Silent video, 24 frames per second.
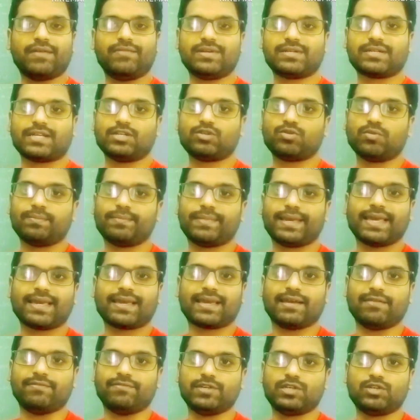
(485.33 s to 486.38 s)
I will try to
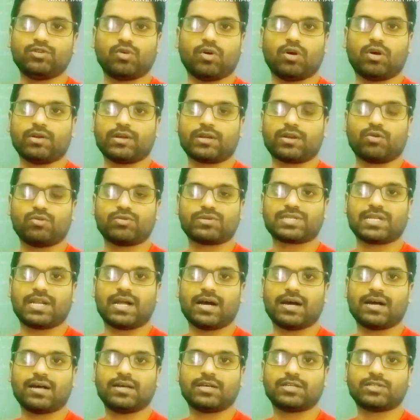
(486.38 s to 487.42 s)
make a video on Raoult's
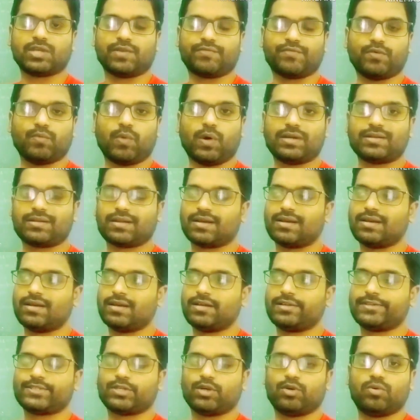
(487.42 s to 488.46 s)
law. So if you want,
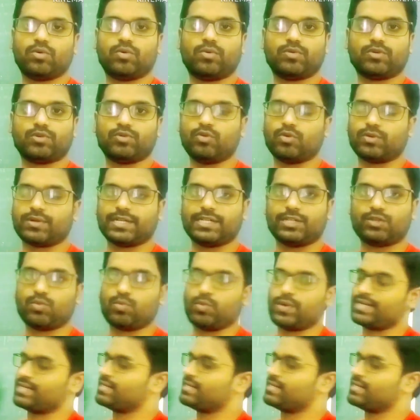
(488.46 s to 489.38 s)
so you don't need to